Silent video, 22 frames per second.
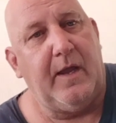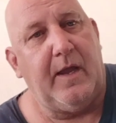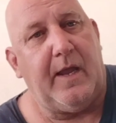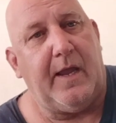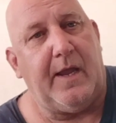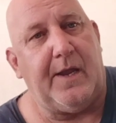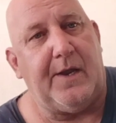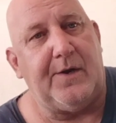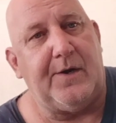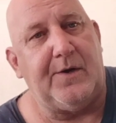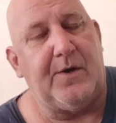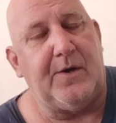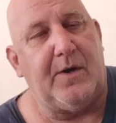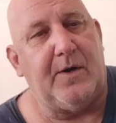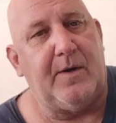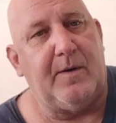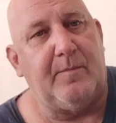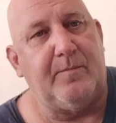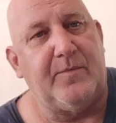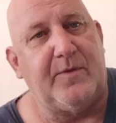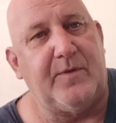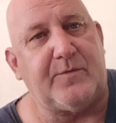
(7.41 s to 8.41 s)
and
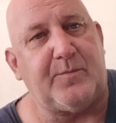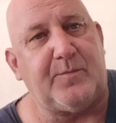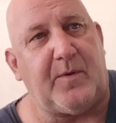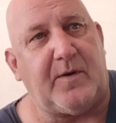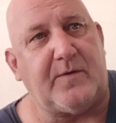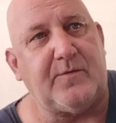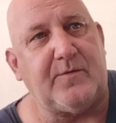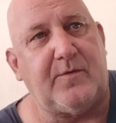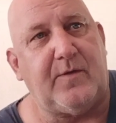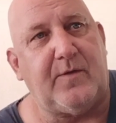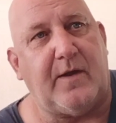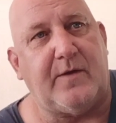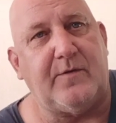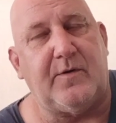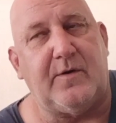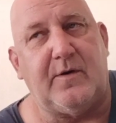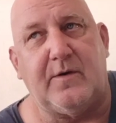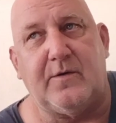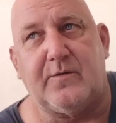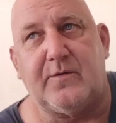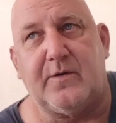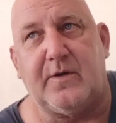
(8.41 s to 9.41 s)
this
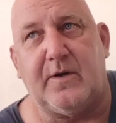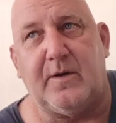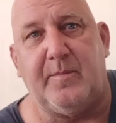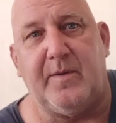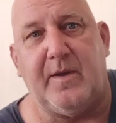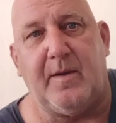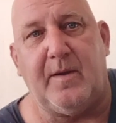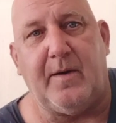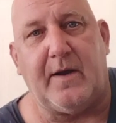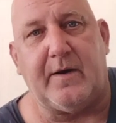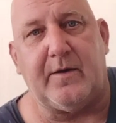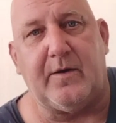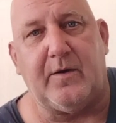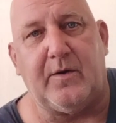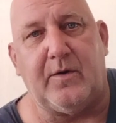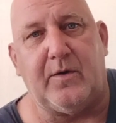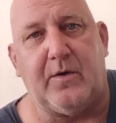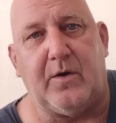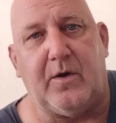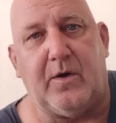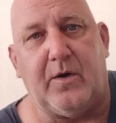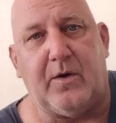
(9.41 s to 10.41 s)
presentation is going to be about a